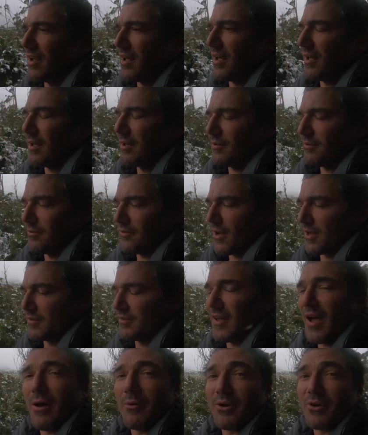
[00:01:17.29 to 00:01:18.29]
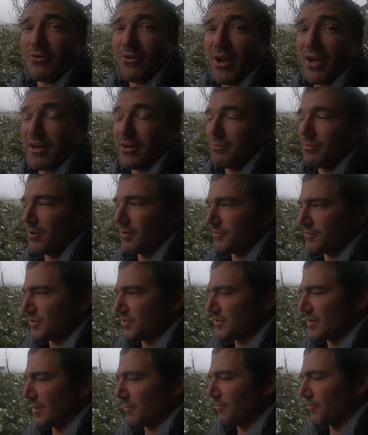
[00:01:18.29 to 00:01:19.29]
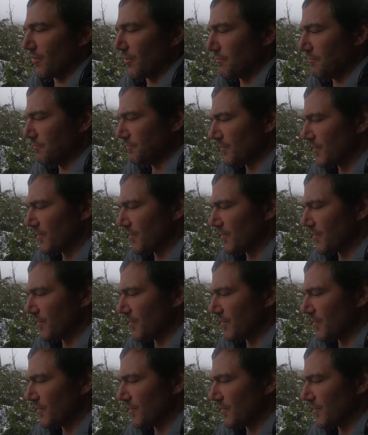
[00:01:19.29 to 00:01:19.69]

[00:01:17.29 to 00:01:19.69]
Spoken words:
at Darwin Crater, where I've just come from,